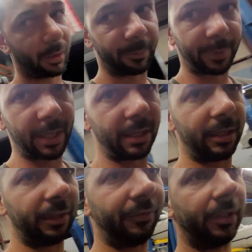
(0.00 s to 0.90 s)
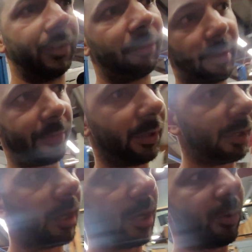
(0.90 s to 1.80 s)
But if you guys remember,
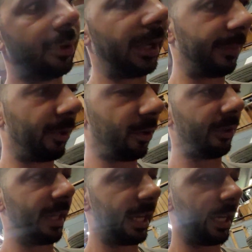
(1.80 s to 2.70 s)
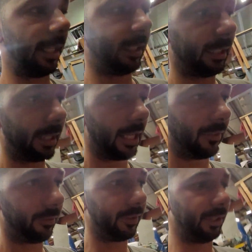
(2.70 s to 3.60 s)
when I pulled that
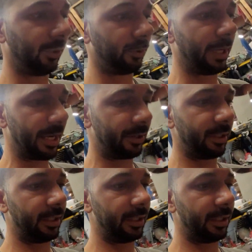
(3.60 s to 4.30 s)
S52 out